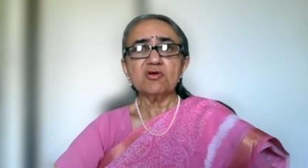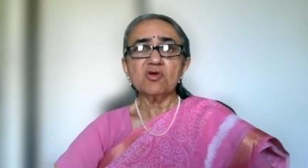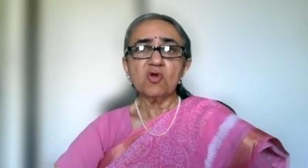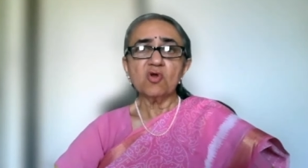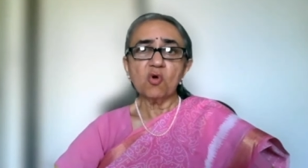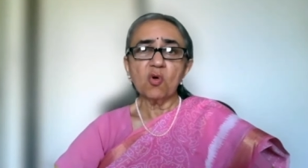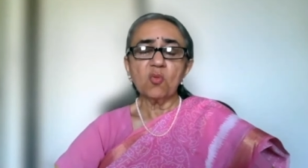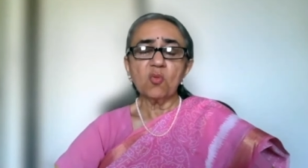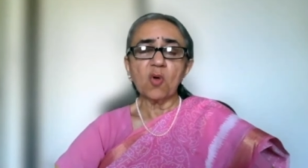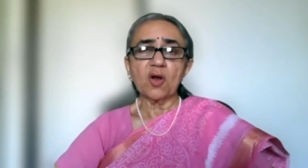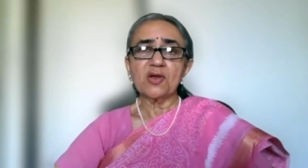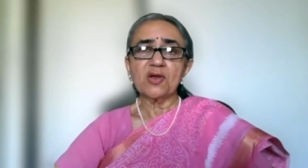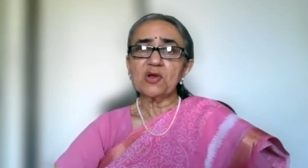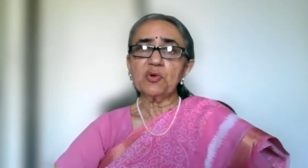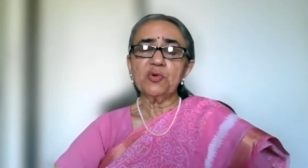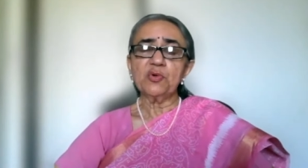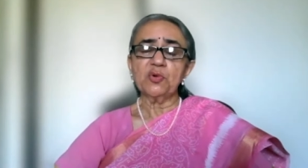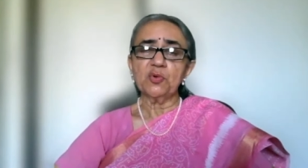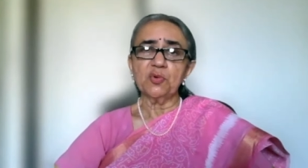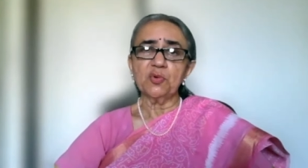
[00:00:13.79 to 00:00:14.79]
know what to
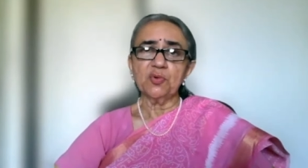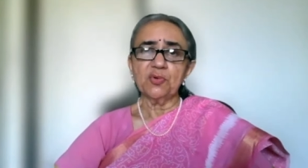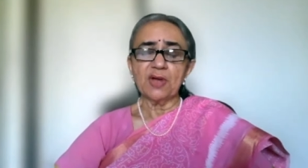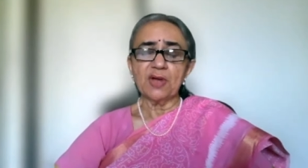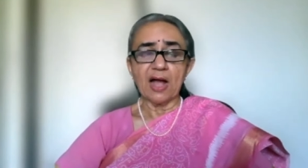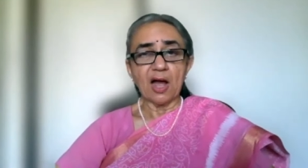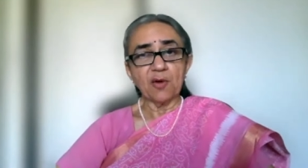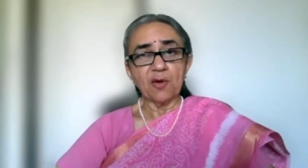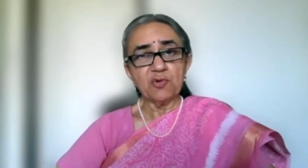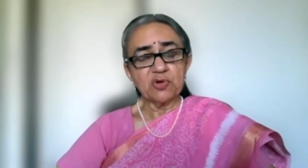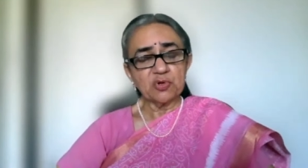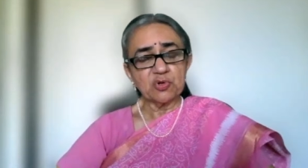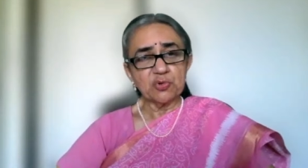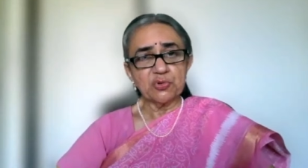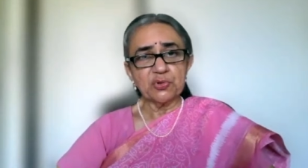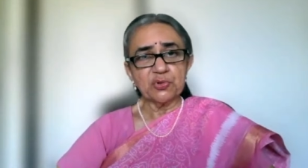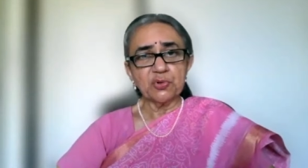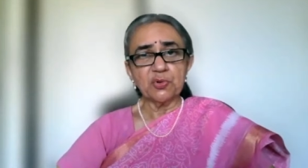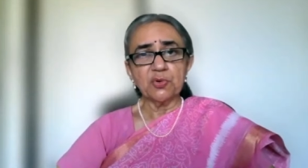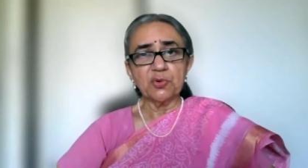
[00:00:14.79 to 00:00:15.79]
do, how to
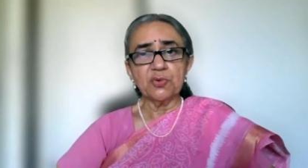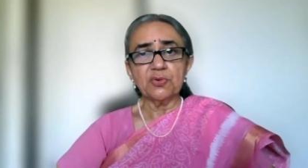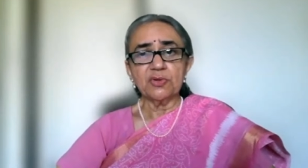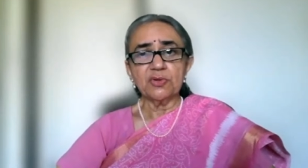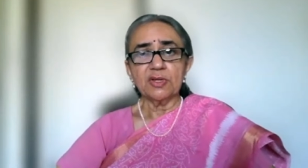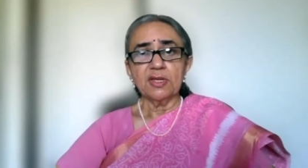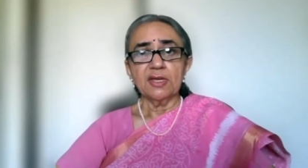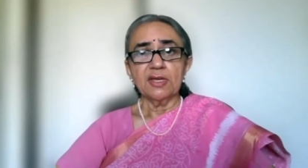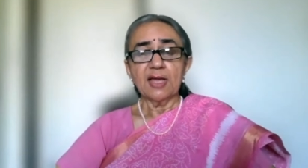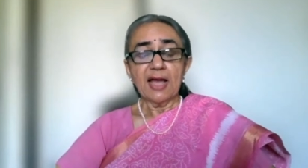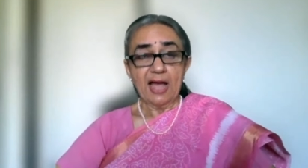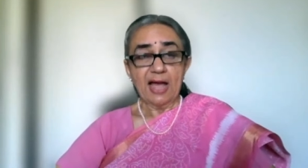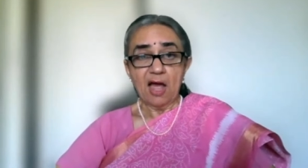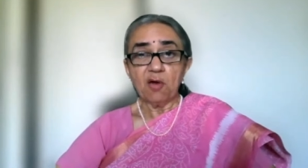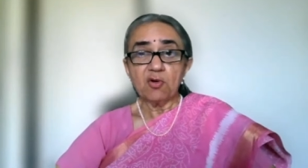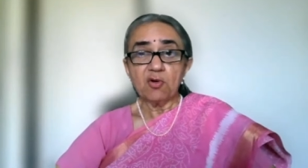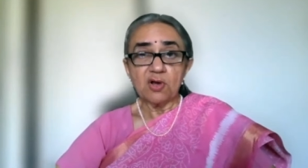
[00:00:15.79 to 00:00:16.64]
do, how